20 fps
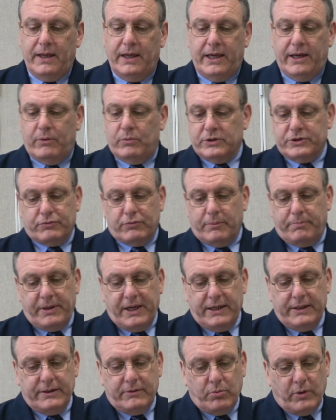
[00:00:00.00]
It was
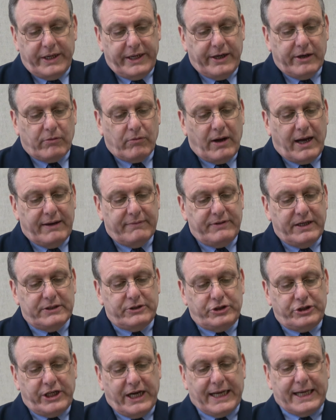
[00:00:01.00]
repeated when he arrived at
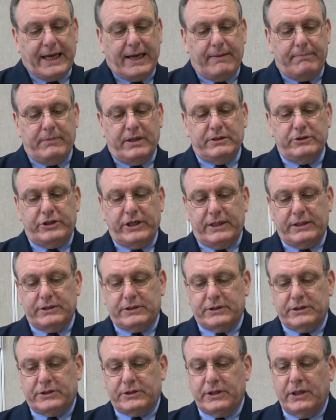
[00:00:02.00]
Shechem in
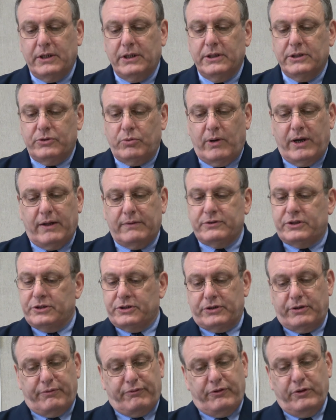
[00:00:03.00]
Genesis 12,
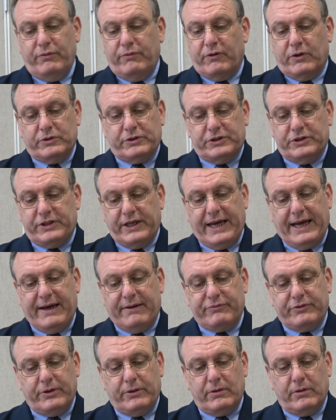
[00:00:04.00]
just a few verses
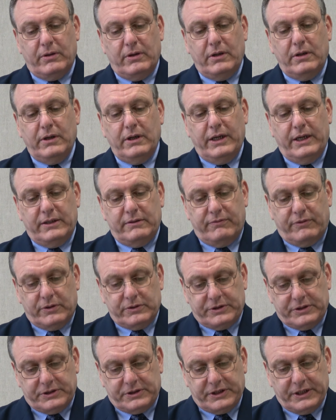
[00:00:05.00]
after, in
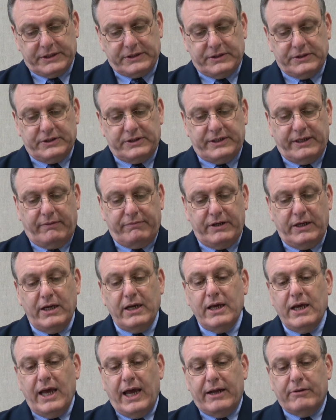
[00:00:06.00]
verses 6 and 7,
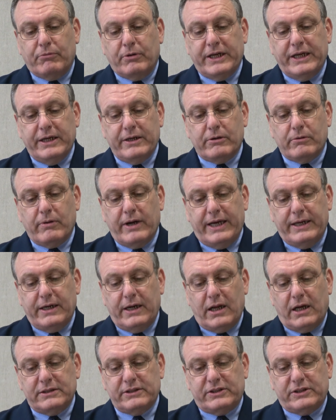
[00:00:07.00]
and
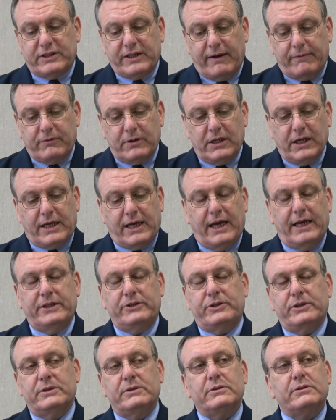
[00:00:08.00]
reiterated on several
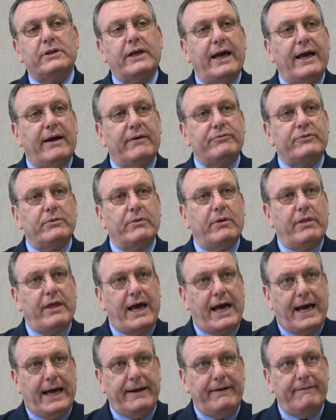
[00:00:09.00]
occasions after
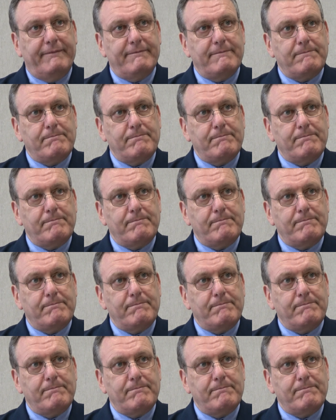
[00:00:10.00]
that.